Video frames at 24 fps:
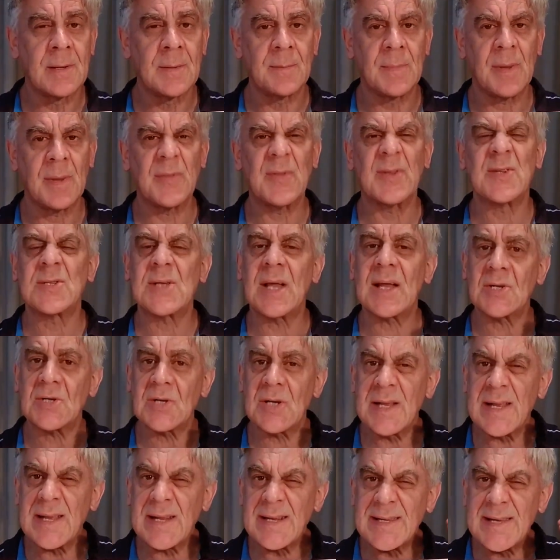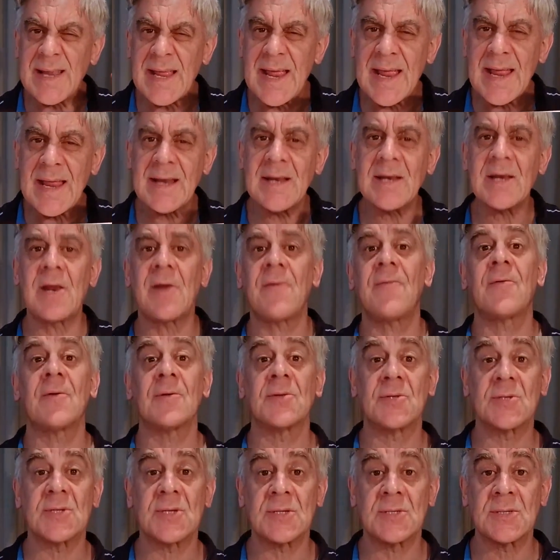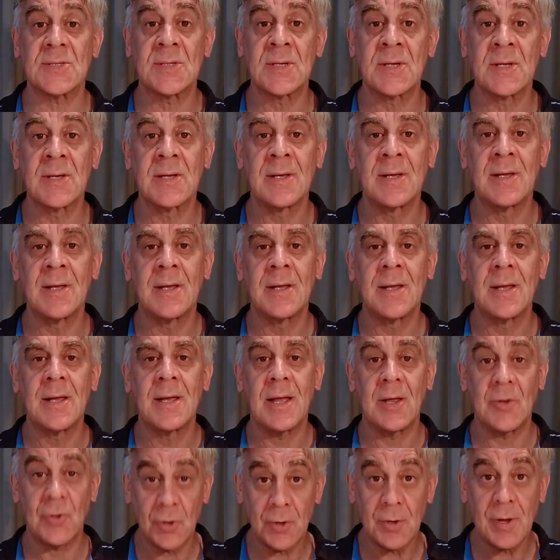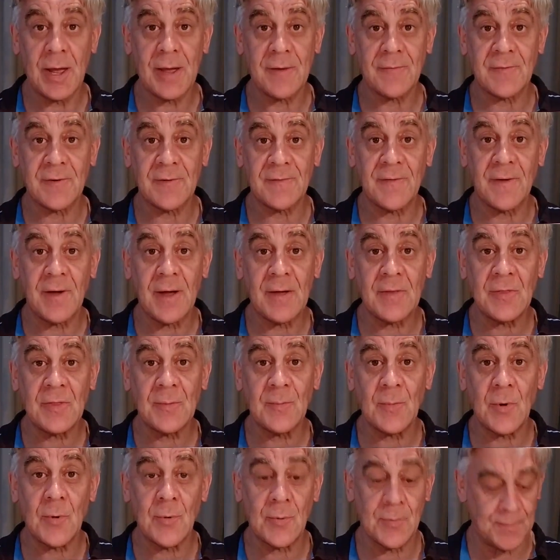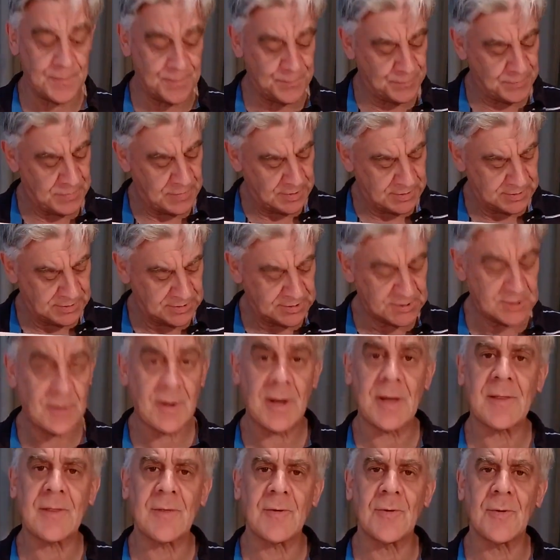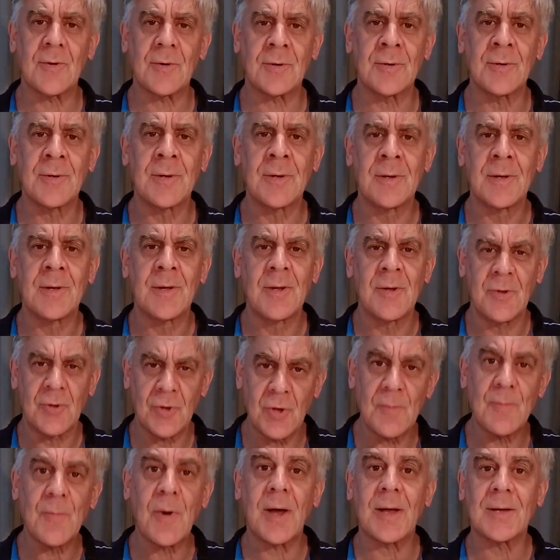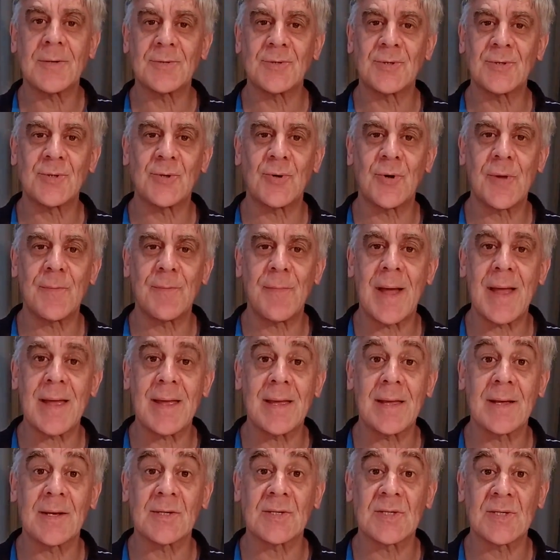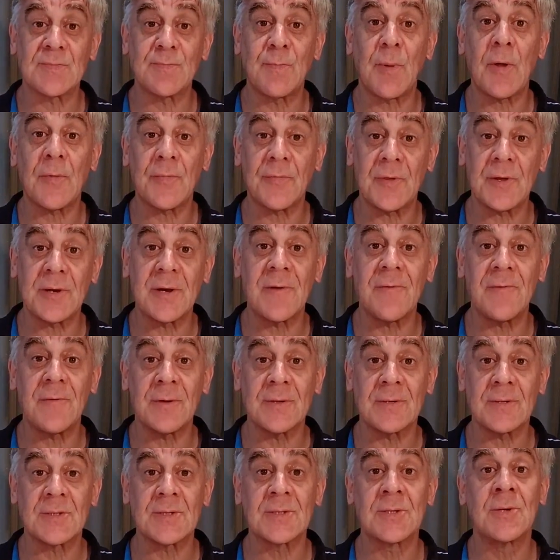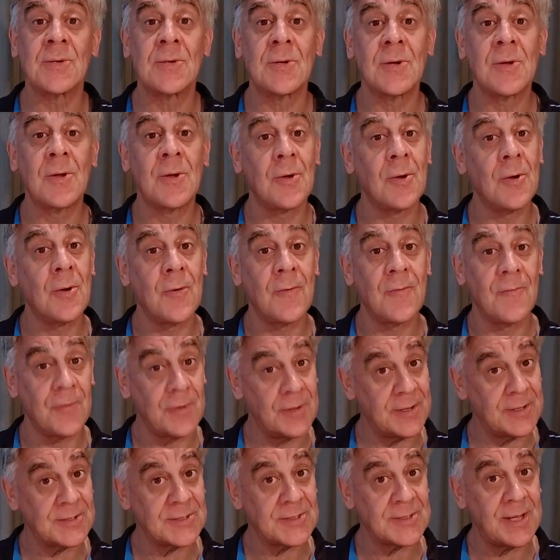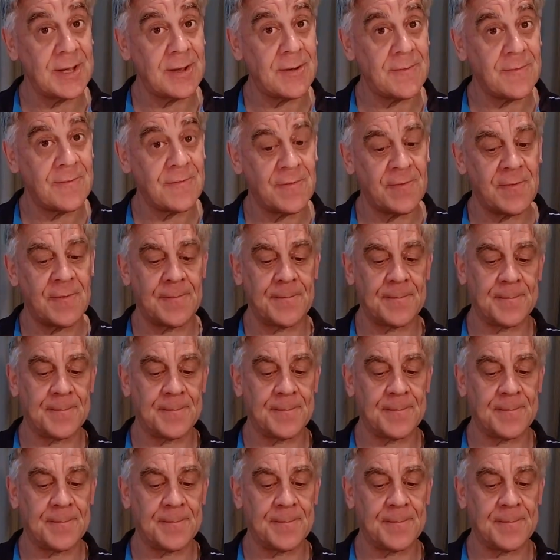but there's actually 10 differences, and you have to find them all. So I thought you might enjoy making a spot the difference for yourself.